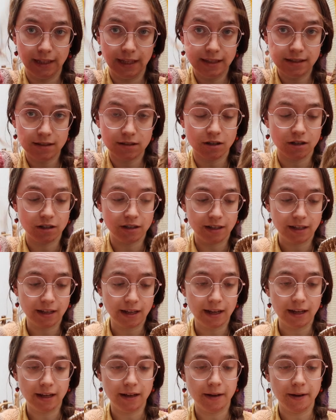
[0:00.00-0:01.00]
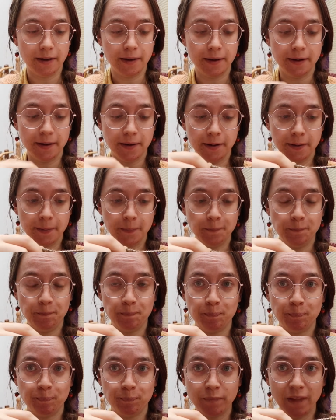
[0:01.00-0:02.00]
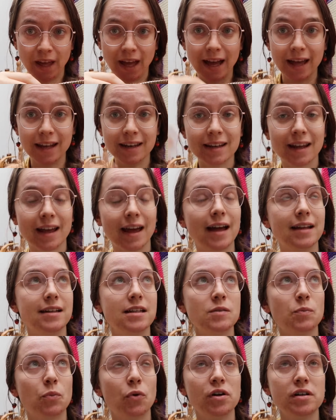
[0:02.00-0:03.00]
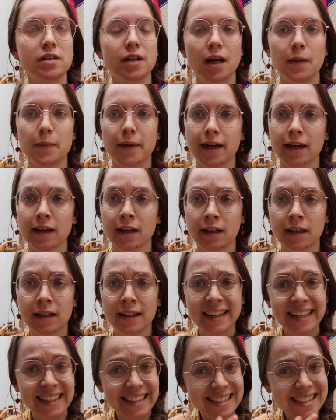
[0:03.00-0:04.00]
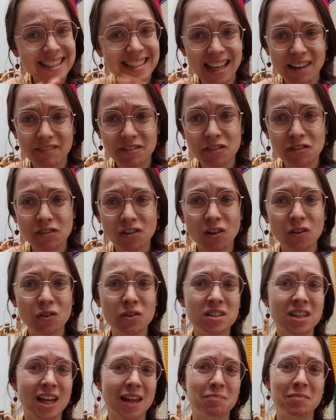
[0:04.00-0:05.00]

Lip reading: is done, and at this point I'm like 7 rows